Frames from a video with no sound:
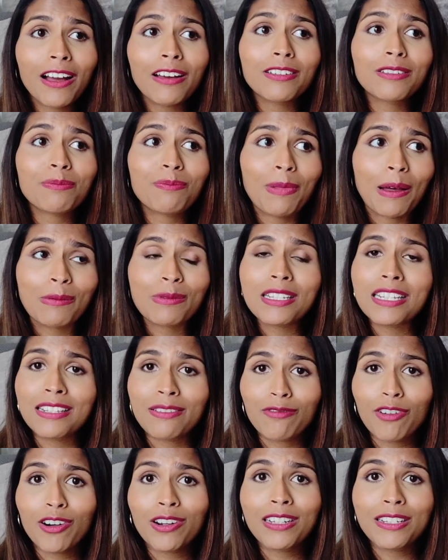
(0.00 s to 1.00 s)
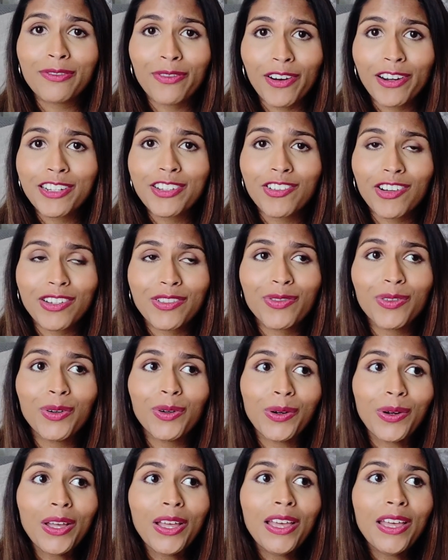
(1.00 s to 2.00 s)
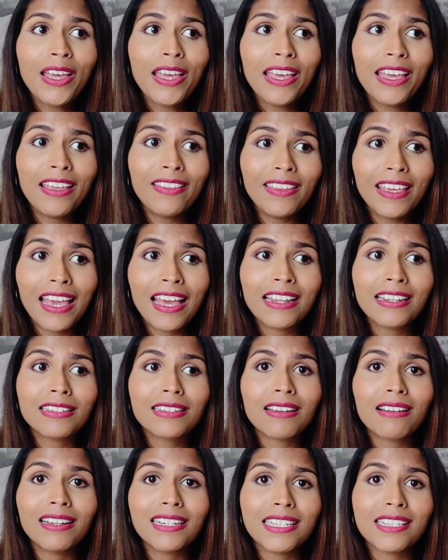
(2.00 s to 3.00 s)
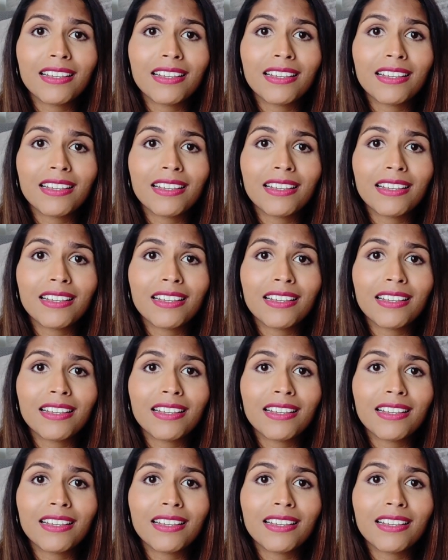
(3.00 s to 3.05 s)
found bouncers and rockers very stressful. In the end, I